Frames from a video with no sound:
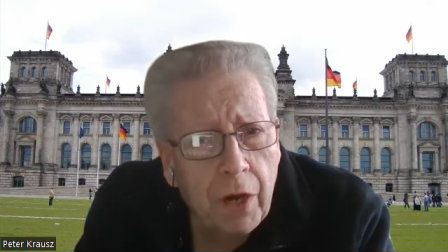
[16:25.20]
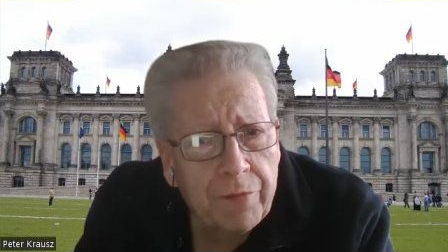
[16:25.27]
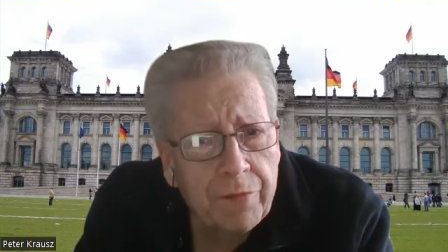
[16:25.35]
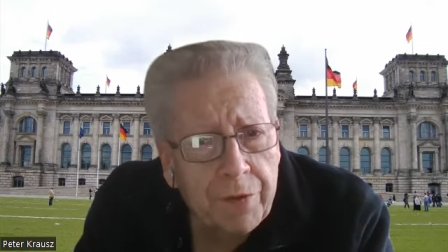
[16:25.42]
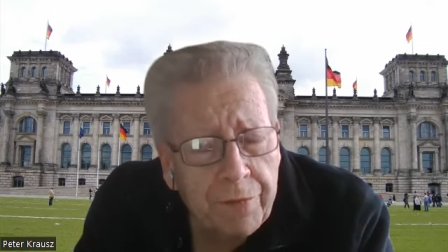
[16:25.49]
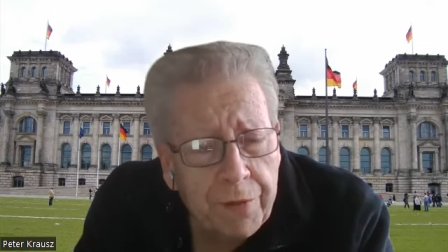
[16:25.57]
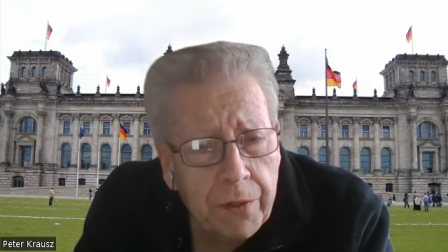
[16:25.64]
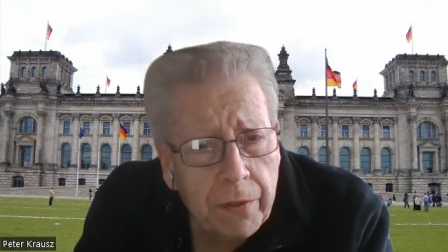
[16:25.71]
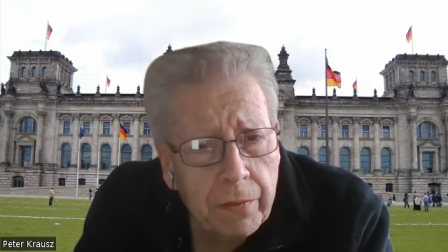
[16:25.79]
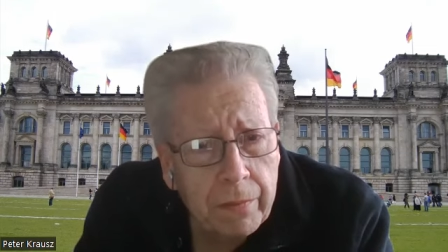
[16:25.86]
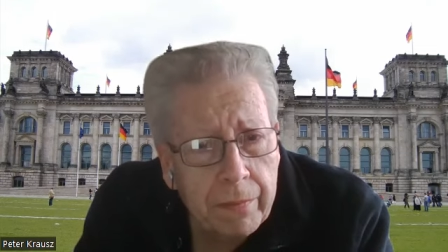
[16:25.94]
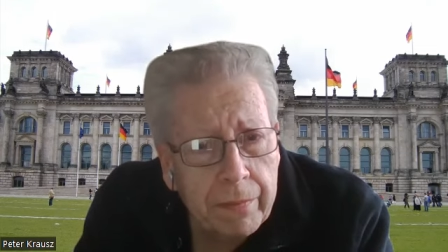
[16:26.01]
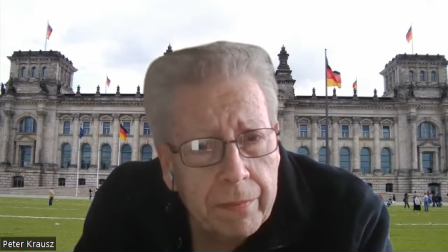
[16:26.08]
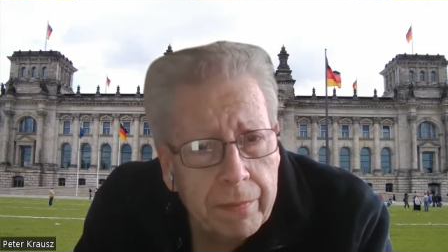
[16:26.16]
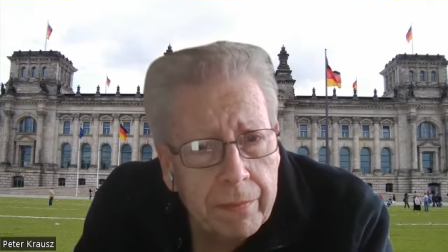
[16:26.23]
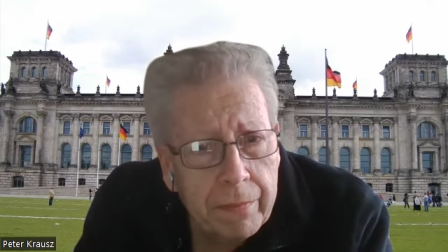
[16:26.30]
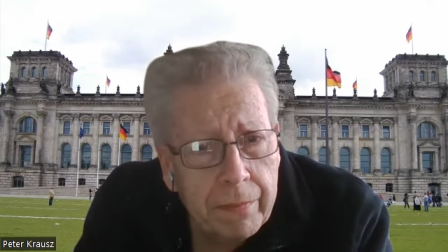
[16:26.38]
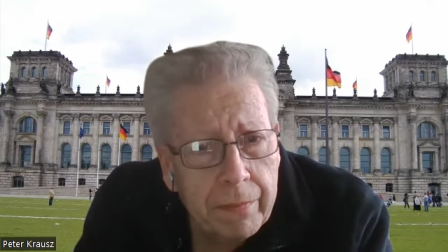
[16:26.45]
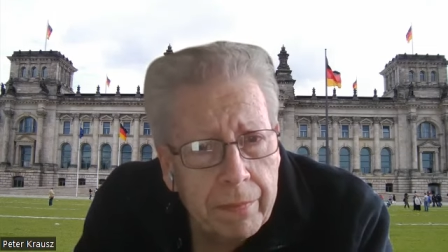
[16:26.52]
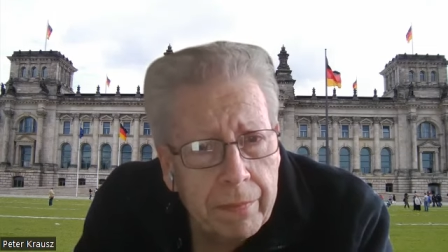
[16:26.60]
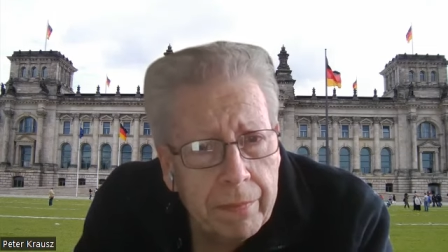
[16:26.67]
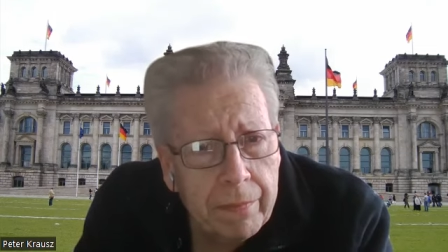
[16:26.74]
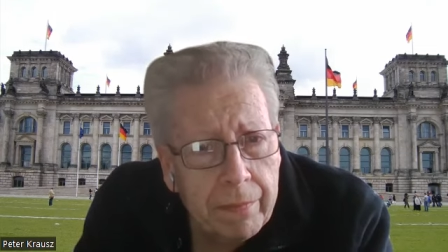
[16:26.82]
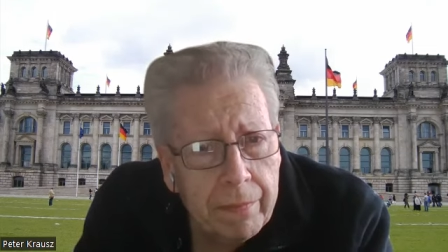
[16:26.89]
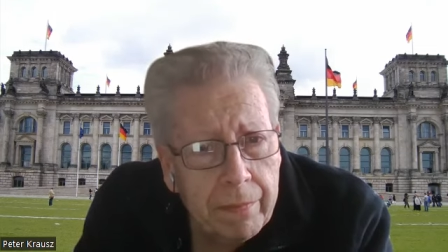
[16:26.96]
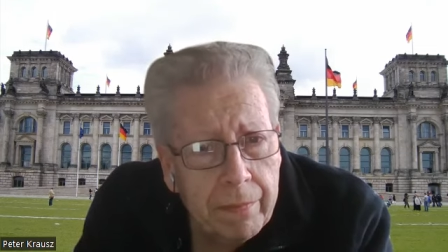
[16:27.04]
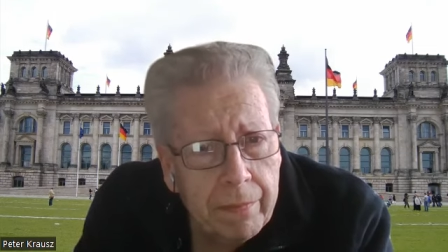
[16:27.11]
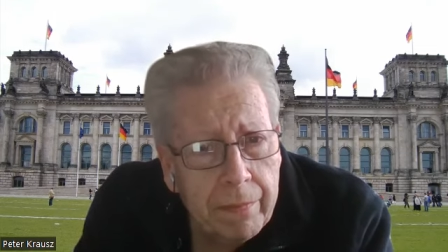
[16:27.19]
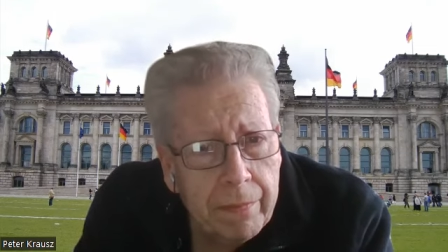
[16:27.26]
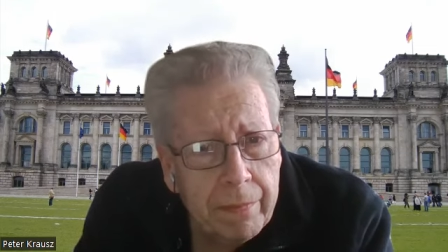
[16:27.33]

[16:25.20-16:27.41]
of the film? Well, he